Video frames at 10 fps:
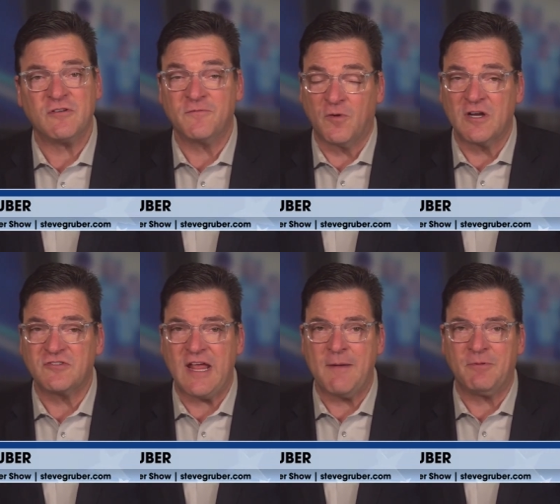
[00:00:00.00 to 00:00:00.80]
For
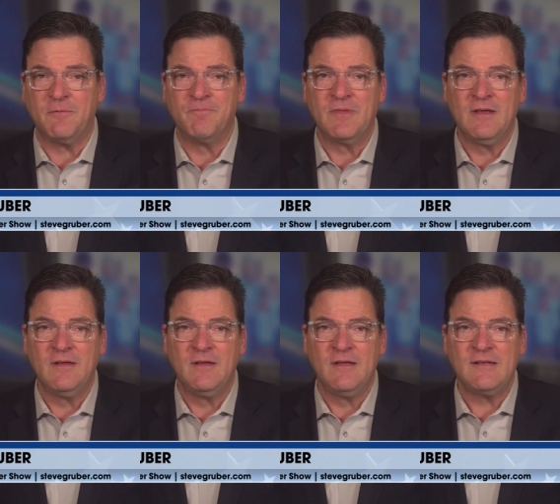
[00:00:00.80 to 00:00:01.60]
example,
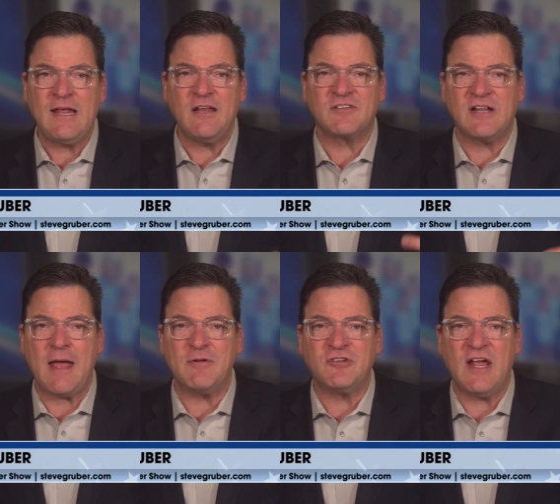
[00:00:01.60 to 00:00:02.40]
tell us
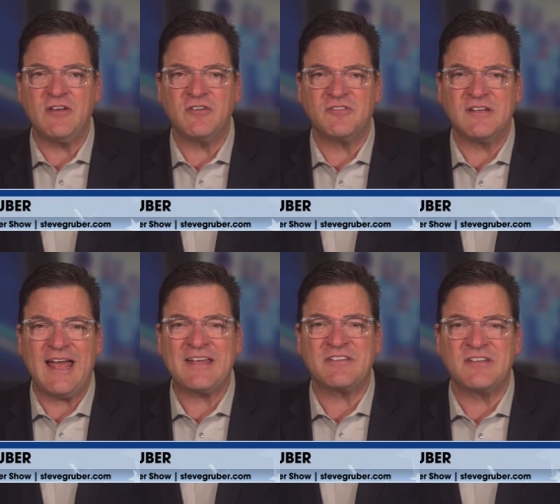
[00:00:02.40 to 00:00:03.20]
climate change is an
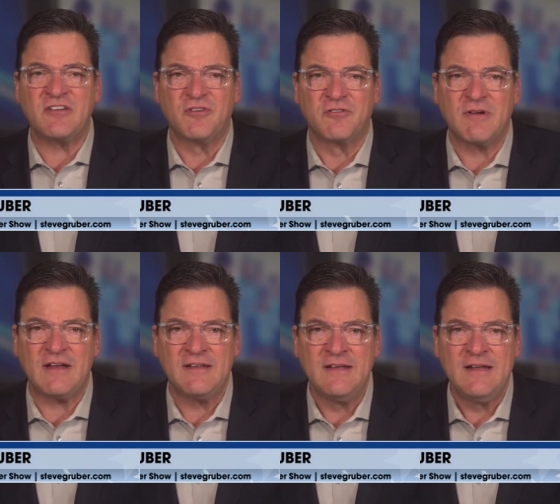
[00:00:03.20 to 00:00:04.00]
existential threat
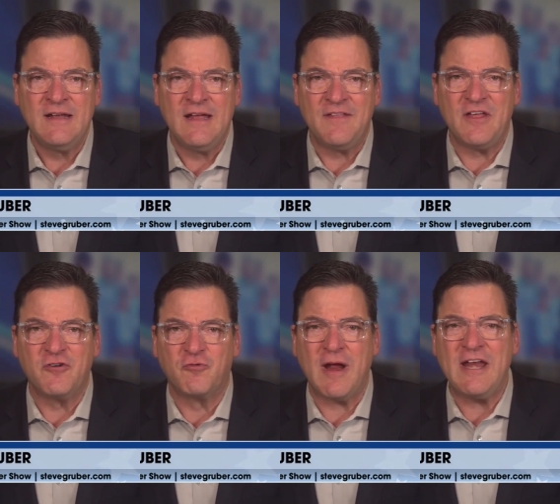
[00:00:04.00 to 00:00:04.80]
and then
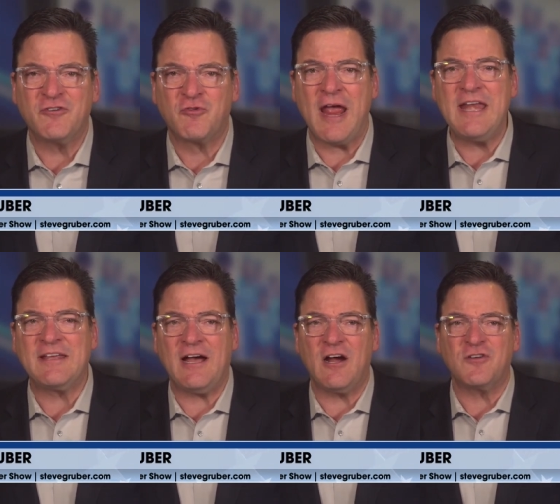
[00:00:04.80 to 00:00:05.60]
drain train
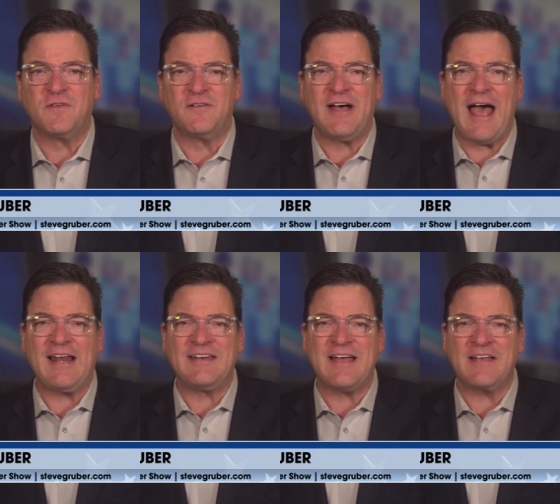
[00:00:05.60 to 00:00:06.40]
cars full of highly
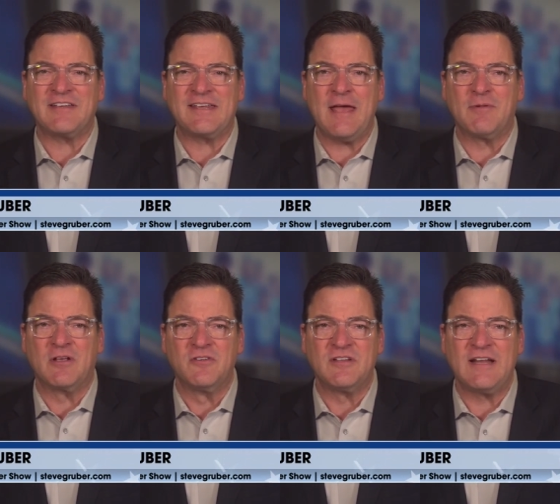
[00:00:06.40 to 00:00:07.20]
toxic
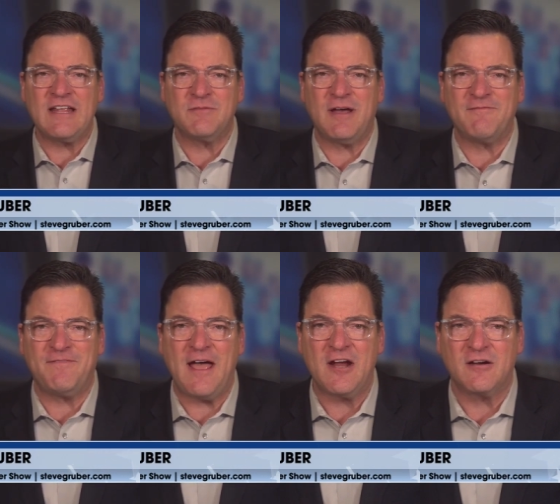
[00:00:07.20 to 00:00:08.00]
chemicals and light them on
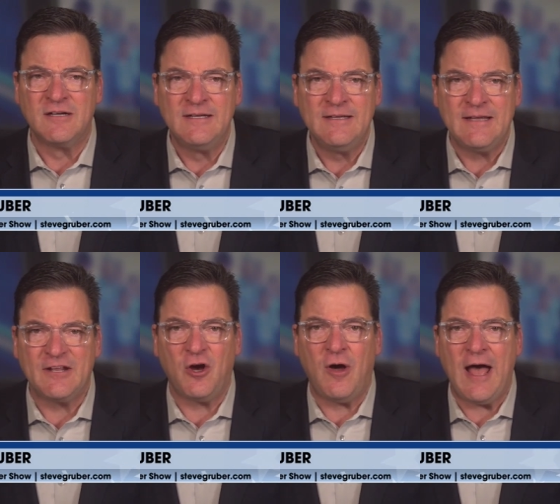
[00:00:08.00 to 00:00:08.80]
fire in
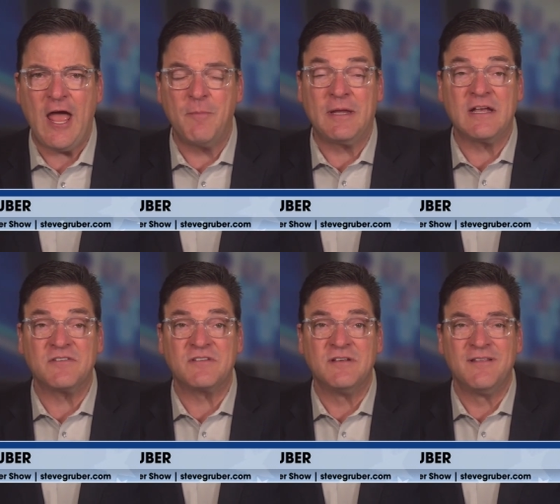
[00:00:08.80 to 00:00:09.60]
Ohio
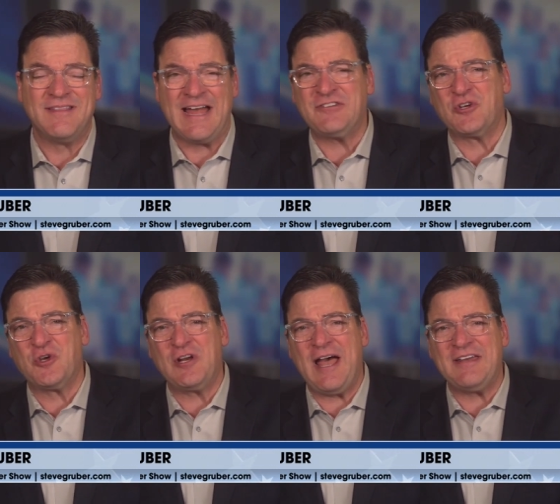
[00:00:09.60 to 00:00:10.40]
because that's a
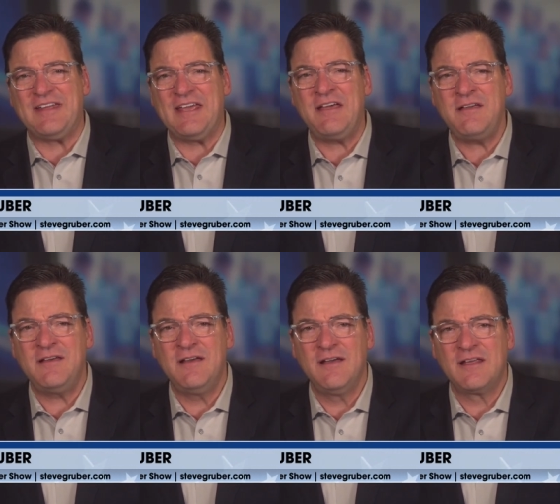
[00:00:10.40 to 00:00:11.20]
good idea?
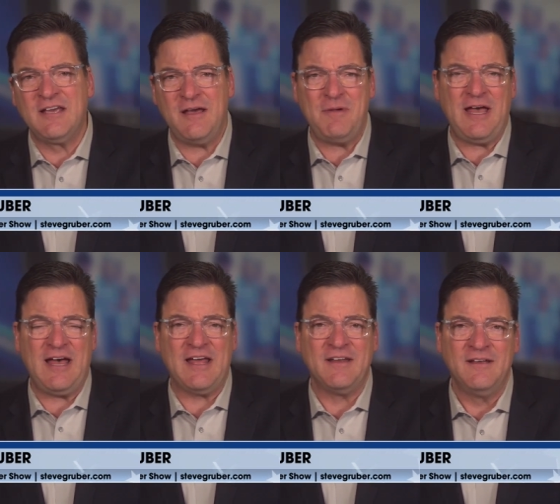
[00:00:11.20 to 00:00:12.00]
Come
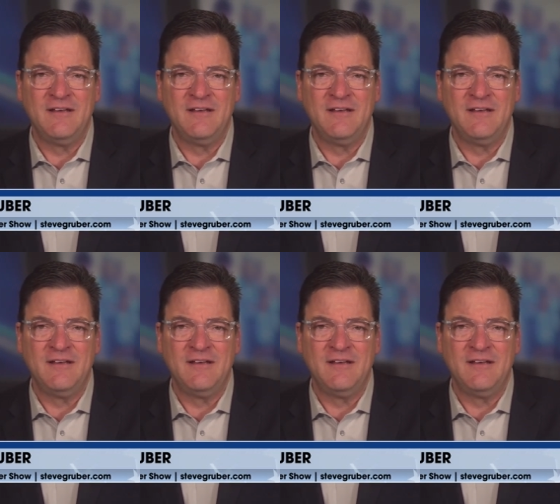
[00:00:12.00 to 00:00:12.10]
on.